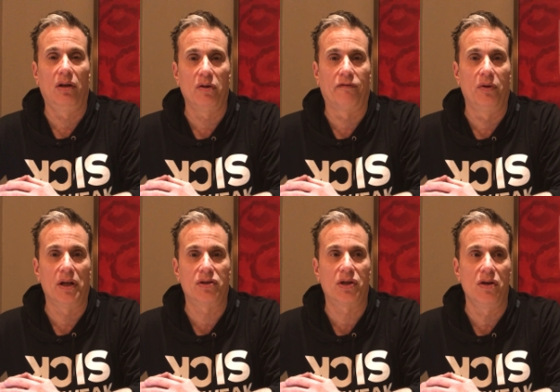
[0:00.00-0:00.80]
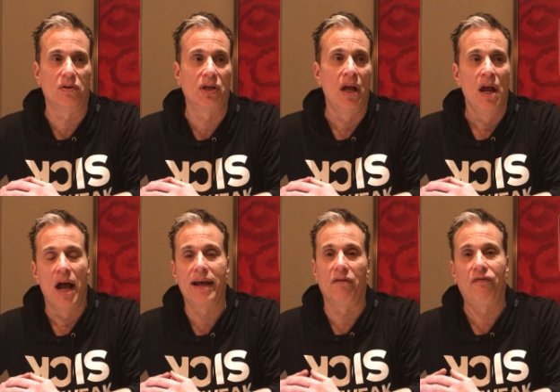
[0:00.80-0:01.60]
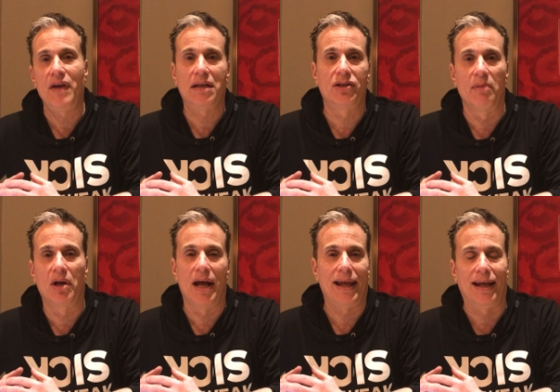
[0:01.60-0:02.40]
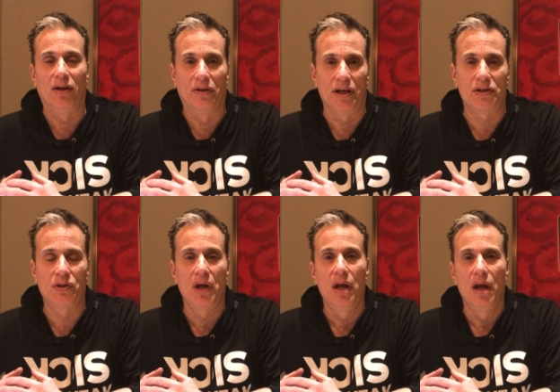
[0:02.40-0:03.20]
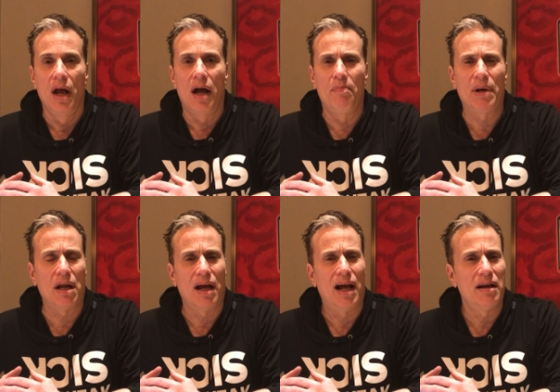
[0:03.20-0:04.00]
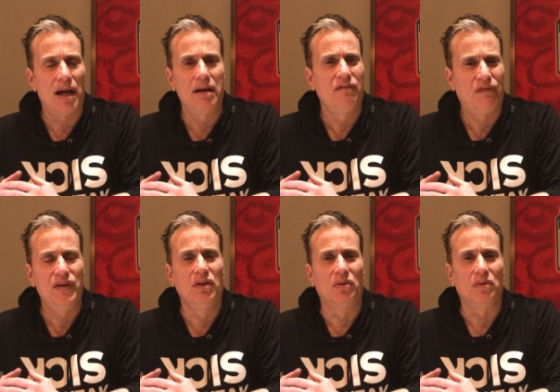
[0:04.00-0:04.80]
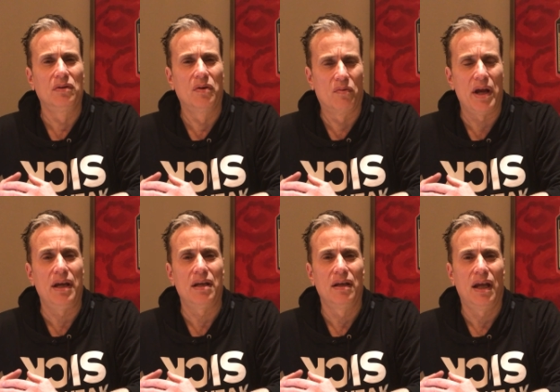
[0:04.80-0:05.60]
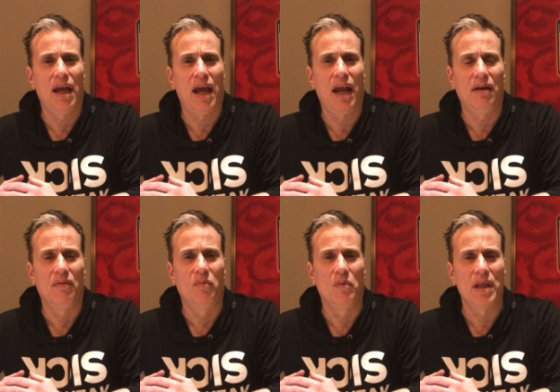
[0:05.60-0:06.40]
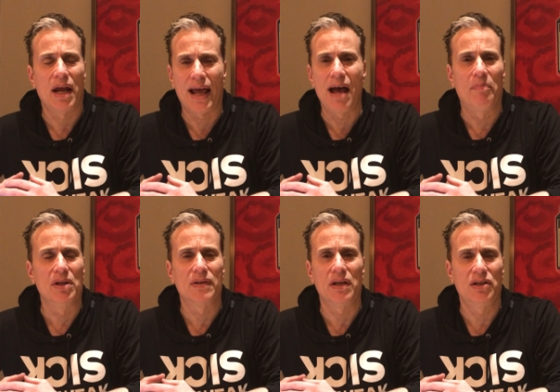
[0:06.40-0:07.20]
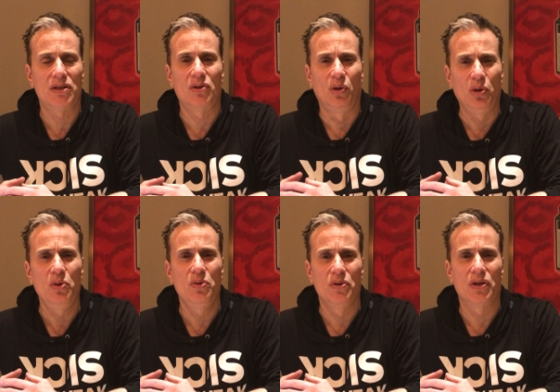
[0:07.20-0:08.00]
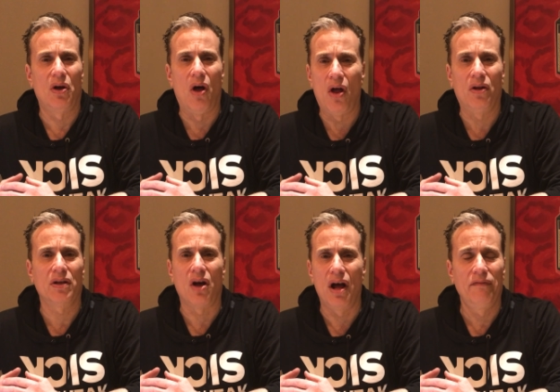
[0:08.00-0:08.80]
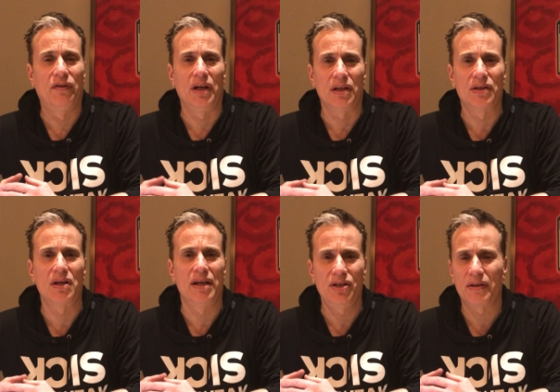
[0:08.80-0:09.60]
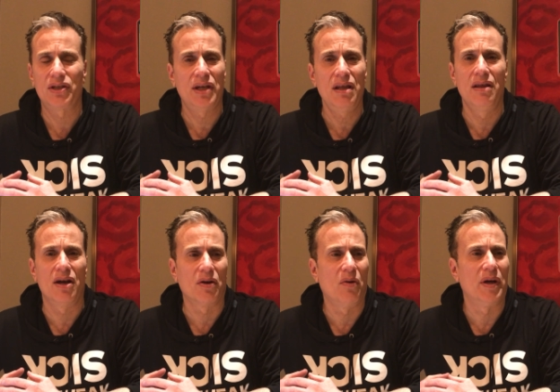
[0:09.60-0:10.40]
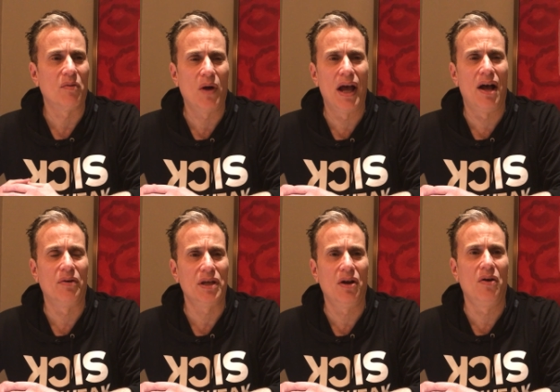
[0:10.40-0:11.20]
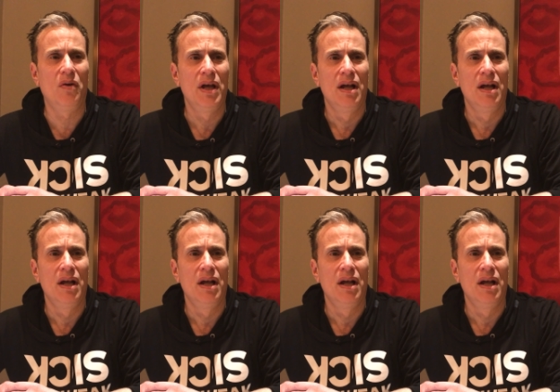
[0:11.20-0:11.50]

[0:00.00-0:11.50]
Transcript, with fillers: look for an excuse. I got to fake some kind of illness." Uh, but I, I didn't feel great. And when that happens, I just lose all confidence. I just sitting there going, wow, you know,